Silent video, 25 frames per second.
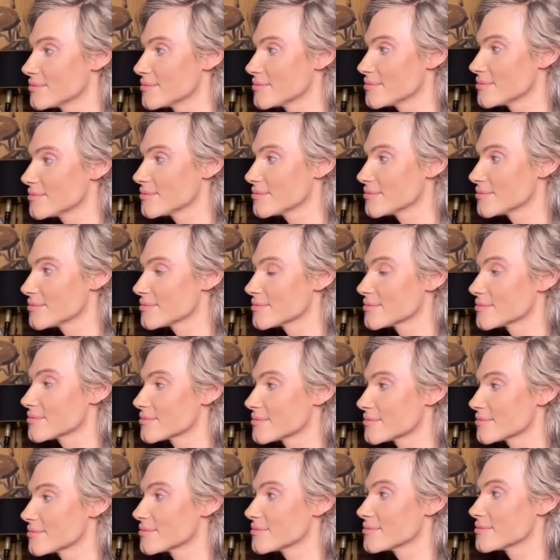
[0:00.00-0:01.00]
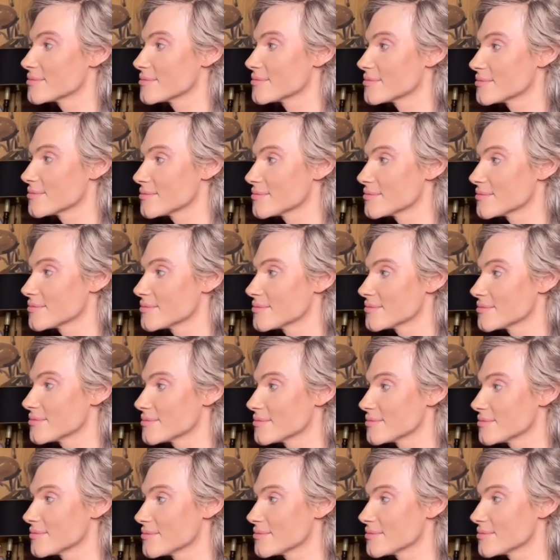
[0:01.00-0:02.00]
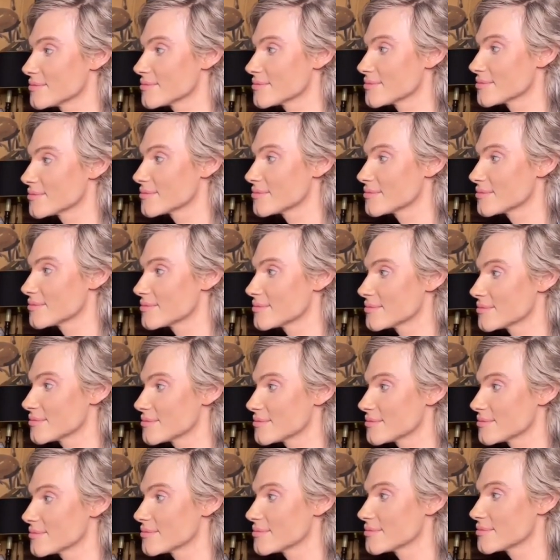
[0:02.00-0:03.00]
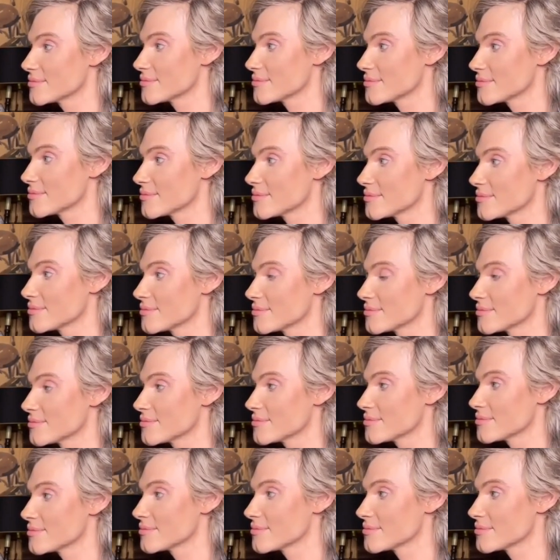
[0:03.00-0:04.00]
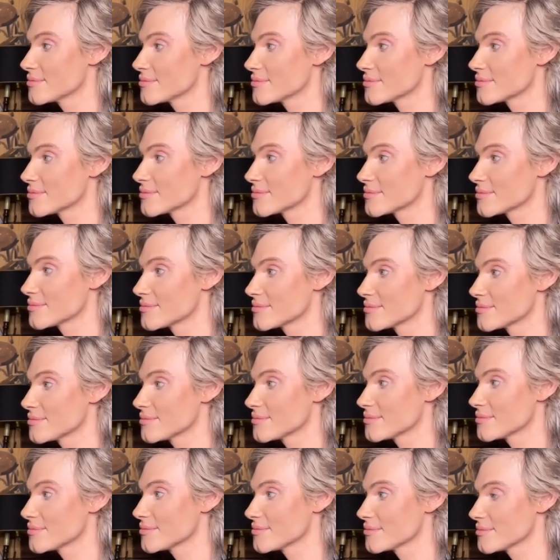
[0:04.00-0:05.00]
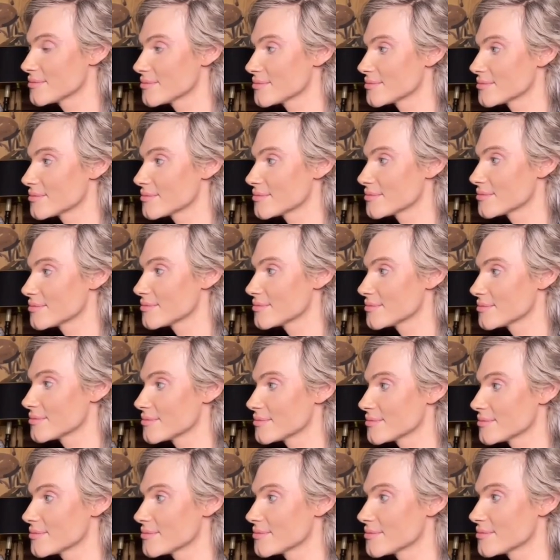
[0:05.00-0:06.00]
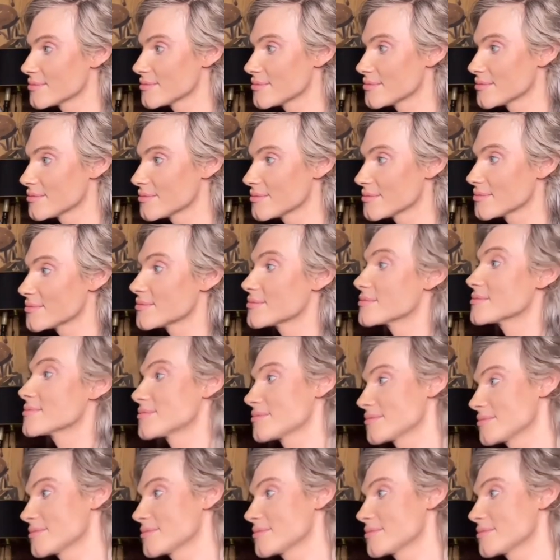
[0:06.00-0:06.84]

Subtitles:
This person isn't speaking.